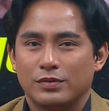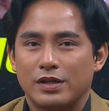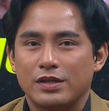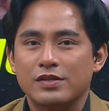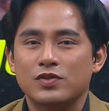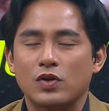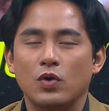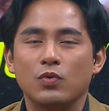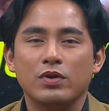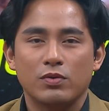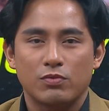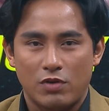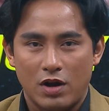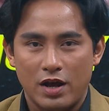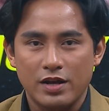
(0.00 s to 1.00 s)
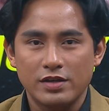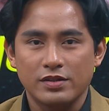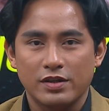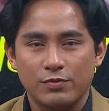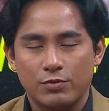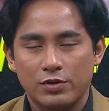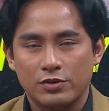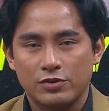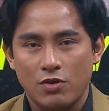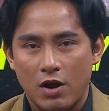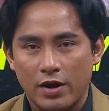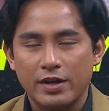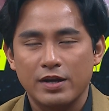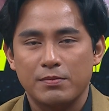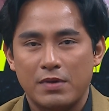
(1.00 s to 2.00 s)
it is only right if we're
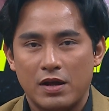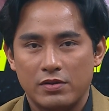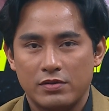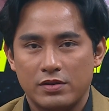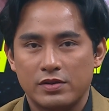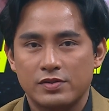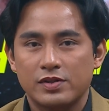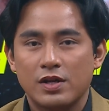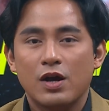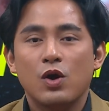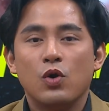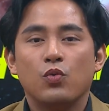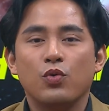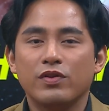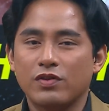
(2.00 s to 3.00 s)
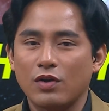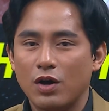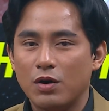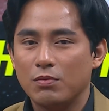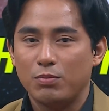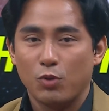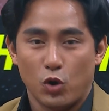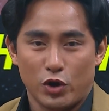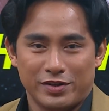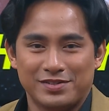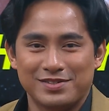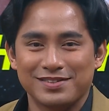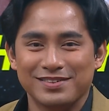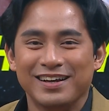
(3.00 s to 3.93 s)
talking about this with boys.